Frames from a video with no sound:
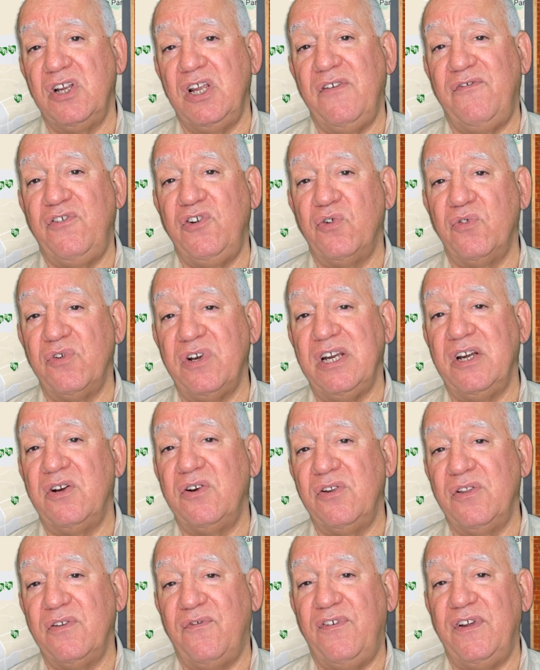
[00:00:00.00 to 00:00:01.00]
if you're
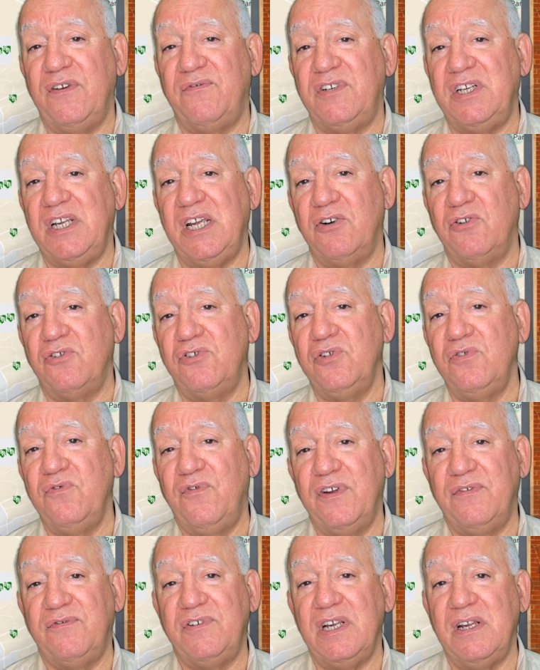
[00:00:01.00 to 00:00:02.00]
near the 15 or
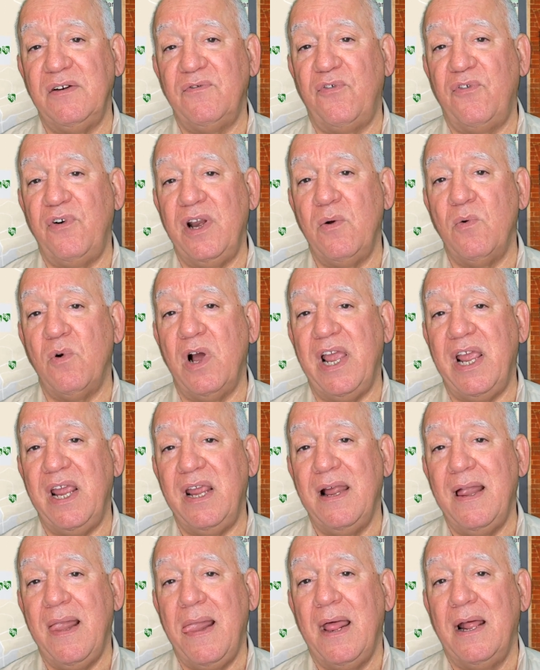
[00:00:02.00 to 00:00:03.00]
215
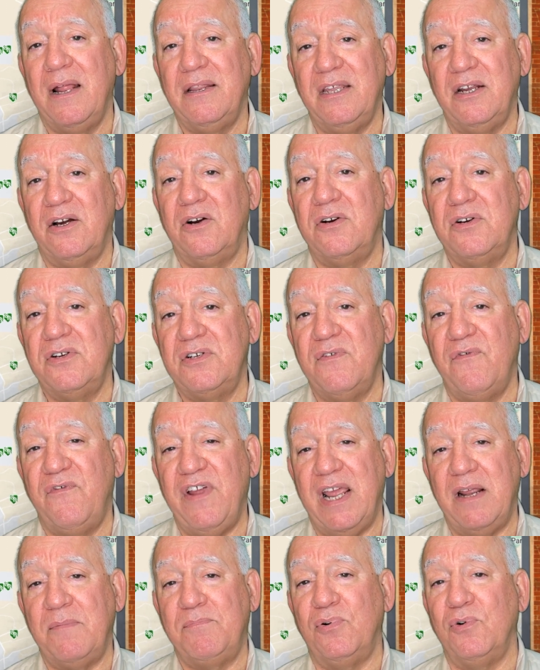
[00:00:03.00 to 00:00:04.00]
freeway. There's
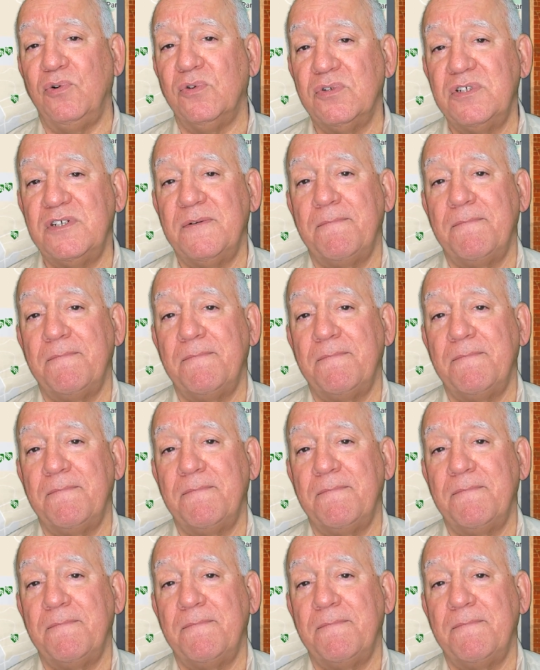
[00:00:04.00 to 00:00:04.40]
van pools,